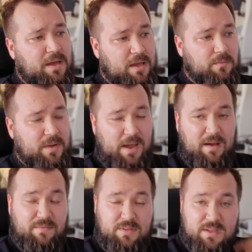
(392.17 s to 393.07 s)
Again, we
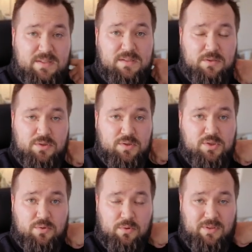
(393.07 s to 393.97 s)
have this to
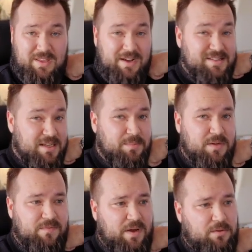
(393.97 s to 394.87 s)
store the
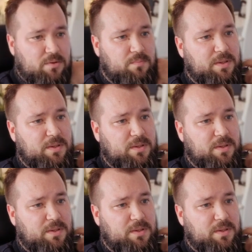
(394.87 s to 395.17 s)
accepted value,